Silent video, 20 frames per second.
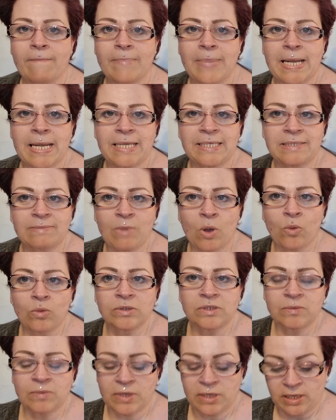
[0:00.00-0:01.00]
Bloody
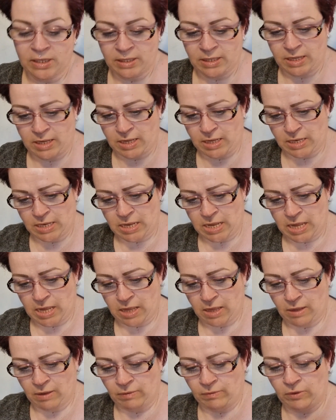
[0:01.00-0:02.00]
mouldy one in there, isn't
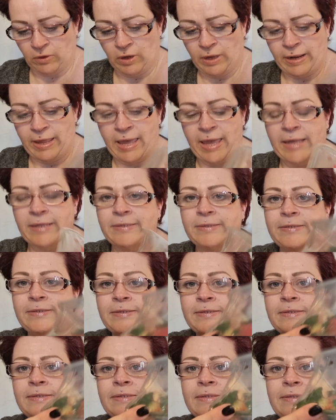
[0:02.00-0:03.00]
it? Look at that.